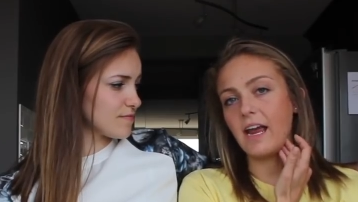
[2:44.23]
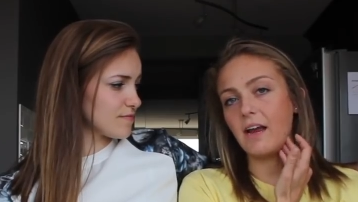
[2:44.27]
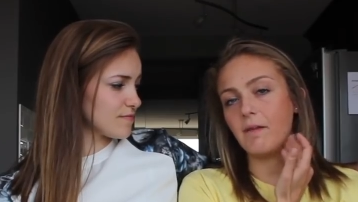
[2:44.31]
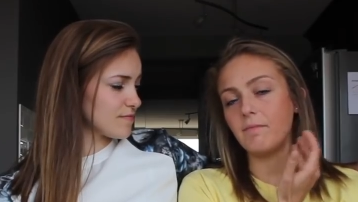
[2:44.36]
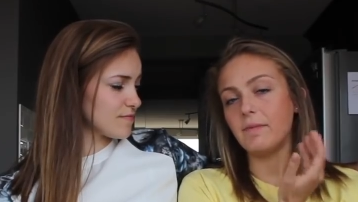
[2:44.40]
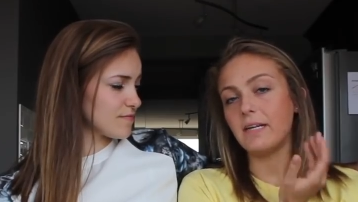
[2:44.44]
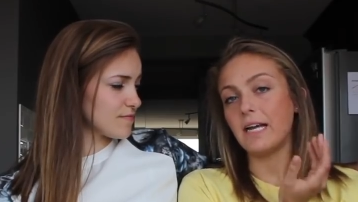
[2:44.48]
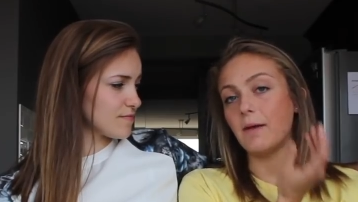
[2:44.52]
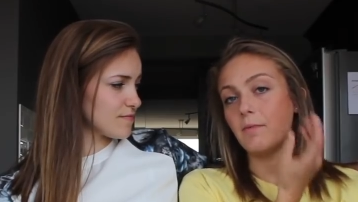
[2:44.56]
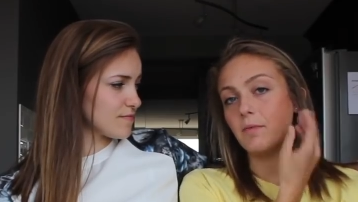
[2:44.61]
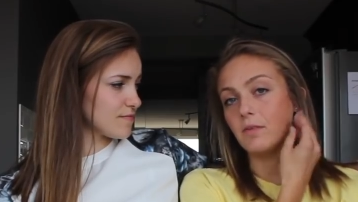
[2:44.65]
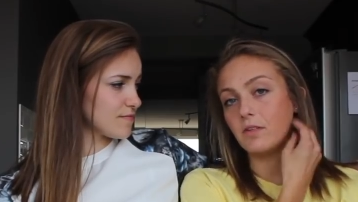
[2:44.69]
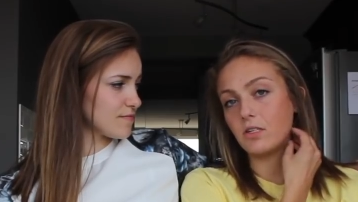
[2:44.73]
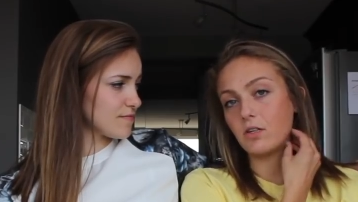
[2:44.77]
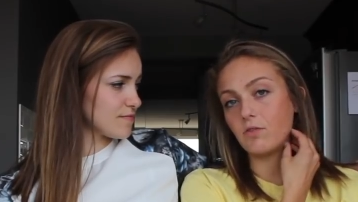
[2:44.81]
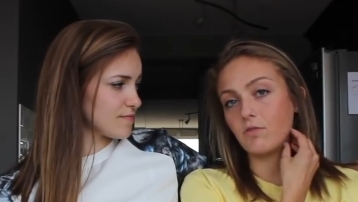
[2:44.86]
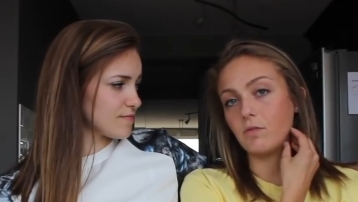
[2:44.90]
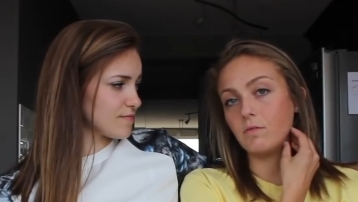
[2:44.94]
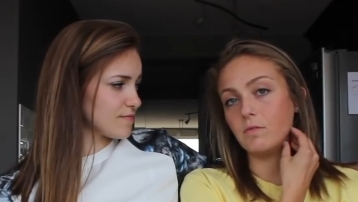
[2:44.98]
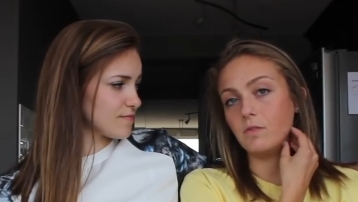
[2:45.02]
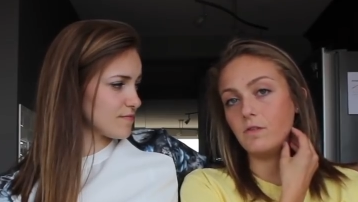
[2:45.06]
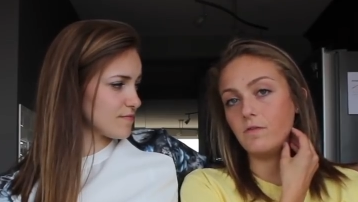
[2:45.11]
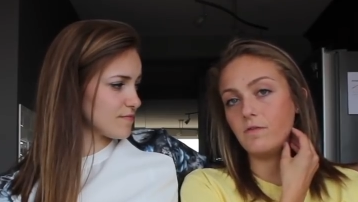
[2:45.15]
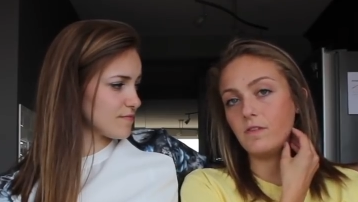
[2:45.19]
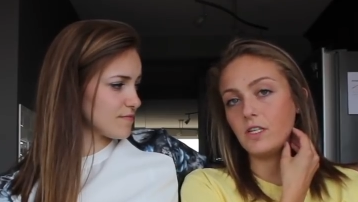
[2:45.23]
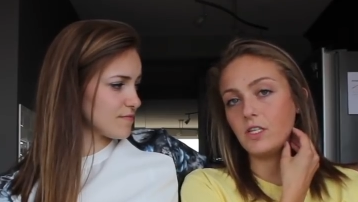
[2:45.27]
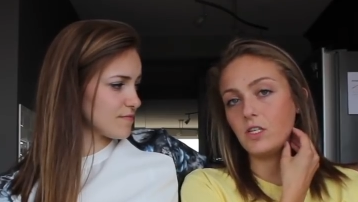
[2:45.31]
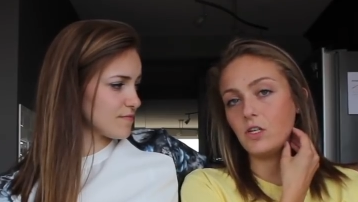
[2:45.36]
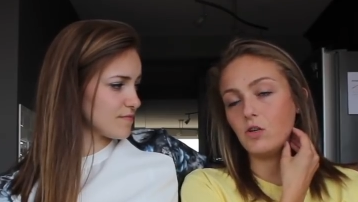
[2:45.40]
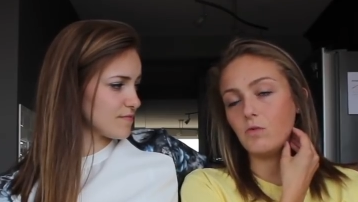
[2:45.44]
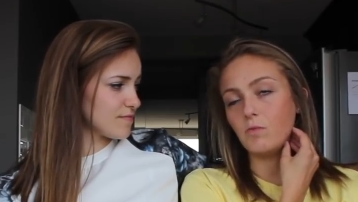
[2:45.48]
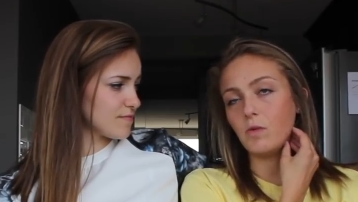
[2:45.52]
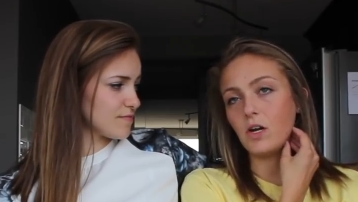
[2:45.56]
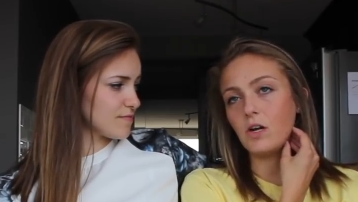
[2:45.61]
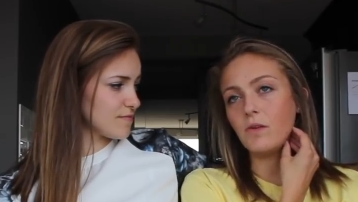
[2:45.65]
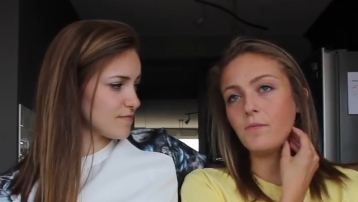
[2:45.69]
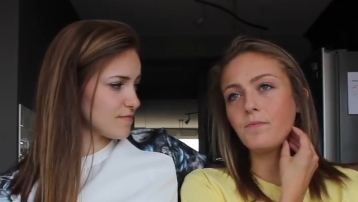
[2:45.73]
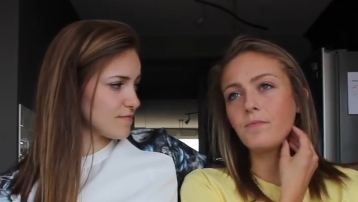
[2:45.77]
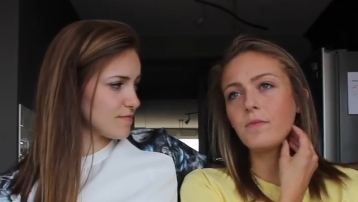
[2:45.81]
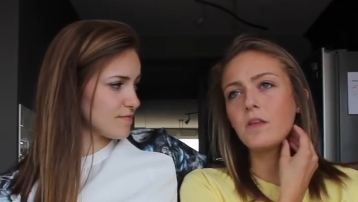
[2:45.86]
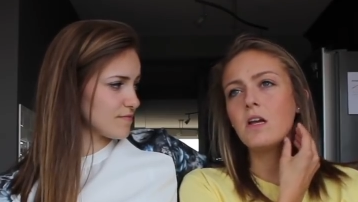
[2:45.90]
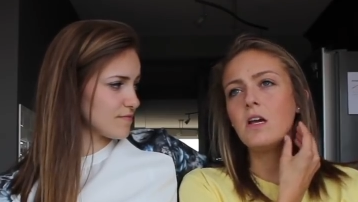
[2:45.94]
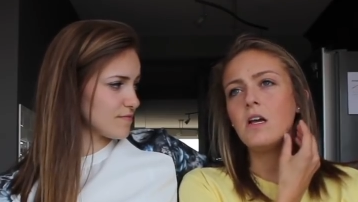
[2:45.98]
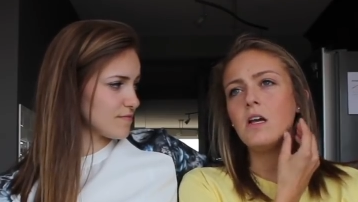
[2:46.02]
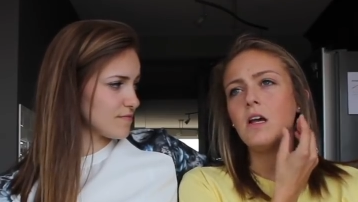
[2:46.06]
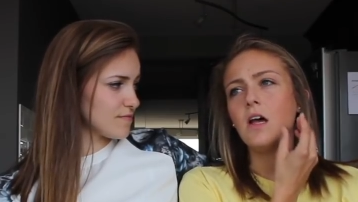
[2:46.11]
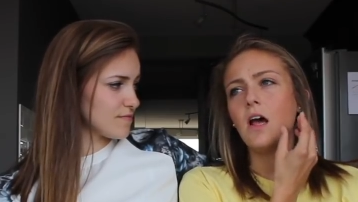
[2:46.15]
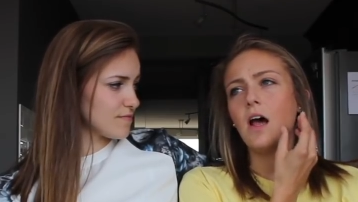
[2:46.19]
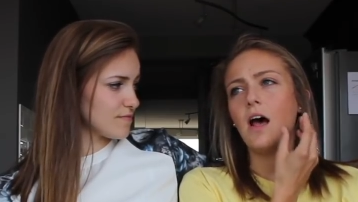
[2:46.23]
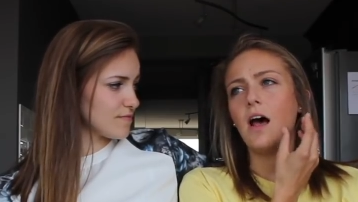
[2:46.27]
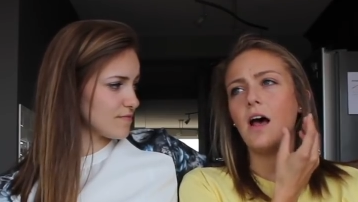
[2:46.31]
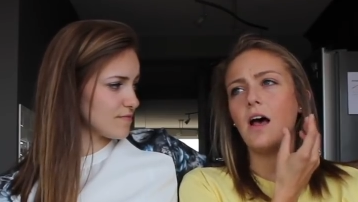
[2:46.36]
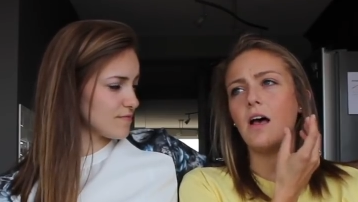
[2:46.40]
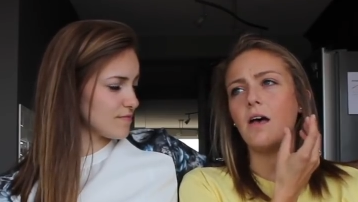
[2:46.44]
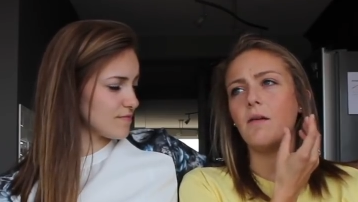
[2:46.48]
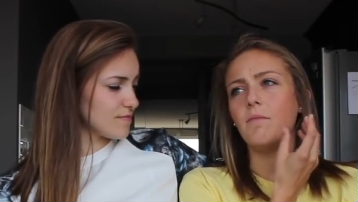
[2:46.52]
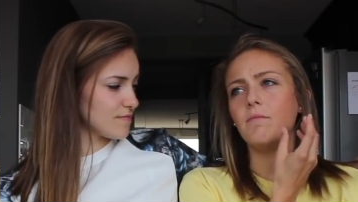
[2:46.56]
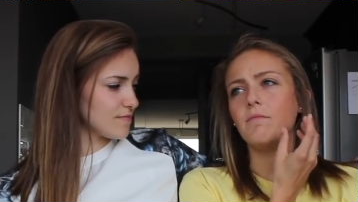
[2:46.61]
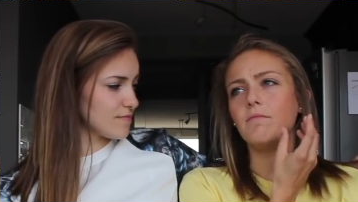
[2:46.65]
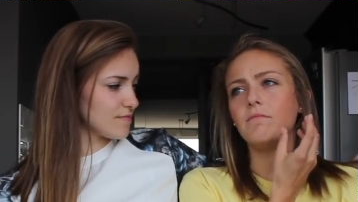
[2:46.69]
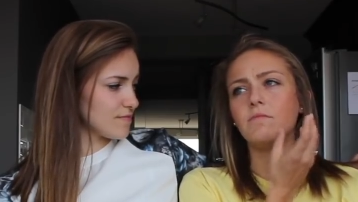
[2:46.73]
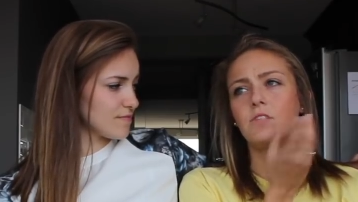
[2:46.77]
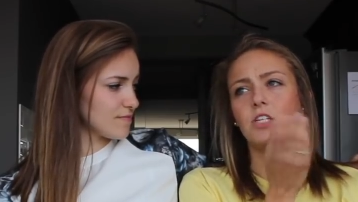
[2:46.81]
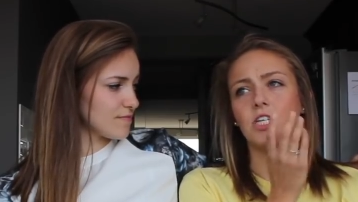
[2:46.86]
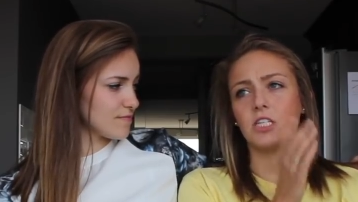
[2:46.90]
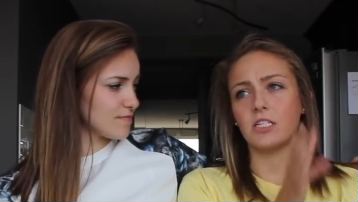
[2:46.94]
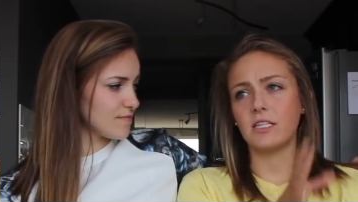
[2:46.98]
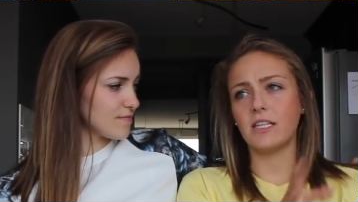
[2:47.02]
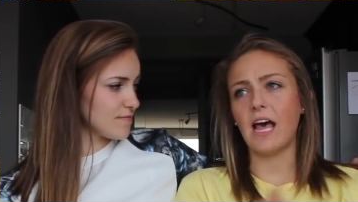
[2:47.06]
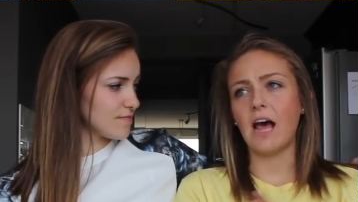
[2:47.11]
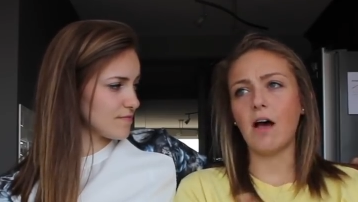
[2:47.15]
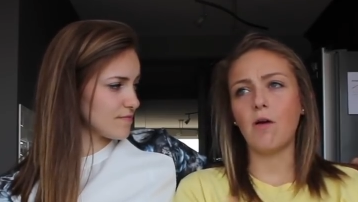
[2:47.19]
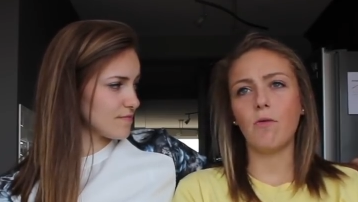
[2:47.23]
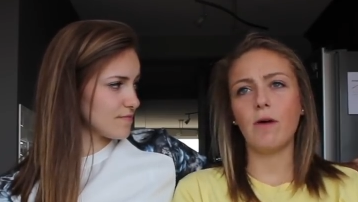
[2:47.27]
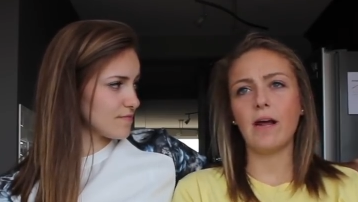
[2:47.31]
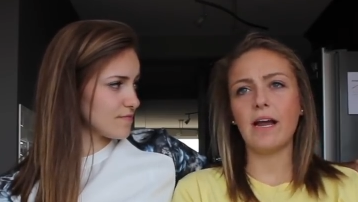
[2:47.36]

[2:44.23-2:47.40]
Speaker 1: and be able to remove the tumor. Um, just that